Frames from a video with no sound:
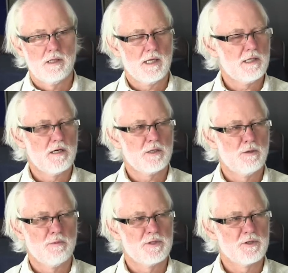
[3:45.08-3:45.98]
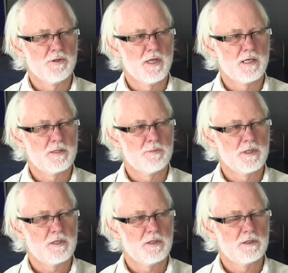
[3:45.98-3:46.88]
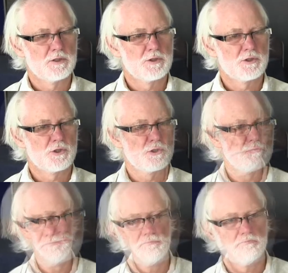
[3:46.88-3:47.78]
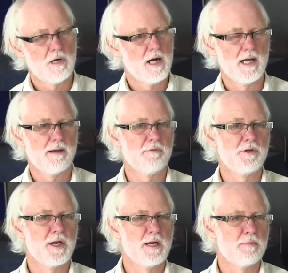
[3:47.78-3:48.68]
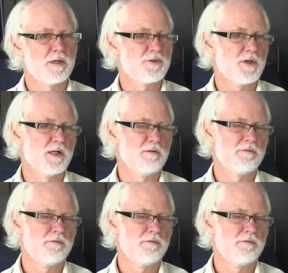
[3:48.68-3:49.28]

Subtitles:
I can't comment on that because I haven't done it myself.